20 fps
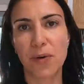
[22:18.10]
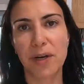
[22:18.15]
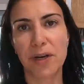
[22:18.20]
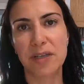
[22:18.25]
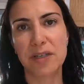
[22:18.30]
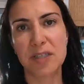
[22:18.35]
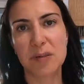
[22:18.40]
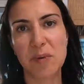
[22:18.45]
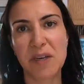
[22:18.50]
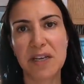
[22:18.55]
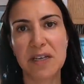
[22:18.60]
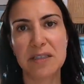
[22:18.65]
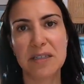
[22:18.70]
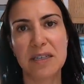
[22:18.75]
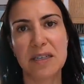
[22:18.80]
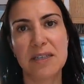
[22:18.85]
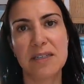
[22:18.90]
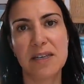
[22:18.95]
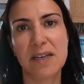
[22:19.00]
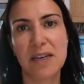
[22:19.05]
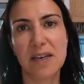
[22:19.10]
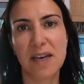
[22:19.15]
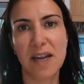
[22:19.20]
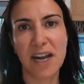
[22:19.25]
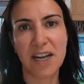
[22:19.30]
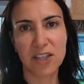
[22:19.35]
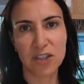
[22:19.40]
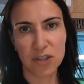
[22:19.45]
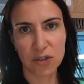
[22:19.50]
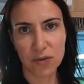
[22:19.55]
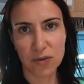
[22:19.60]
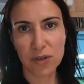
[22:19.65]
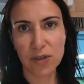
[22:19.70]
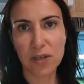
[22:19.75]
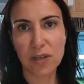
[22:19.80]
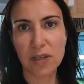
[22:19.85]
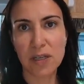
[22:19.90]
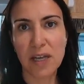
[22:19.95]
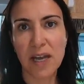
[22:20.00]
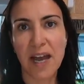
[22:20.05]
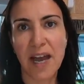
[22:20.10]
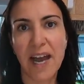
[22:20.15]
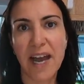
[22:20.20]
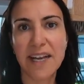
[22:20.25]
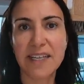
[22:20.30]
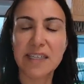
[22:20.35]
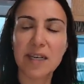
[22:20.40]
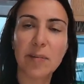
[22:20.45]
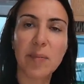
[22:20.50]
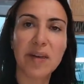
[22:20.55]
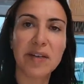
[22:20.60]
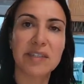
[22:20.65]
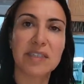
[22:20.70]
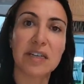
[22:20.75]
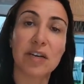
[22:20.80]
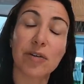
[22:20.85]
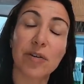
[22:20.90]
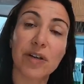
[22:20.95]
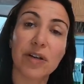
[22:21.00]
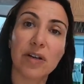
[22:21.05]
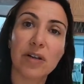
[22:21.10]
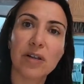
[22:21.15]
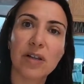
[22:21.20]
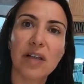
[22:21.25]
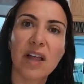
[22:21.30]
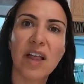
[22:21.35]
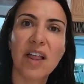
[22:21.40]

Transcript: oil is because it's a natural antibacterial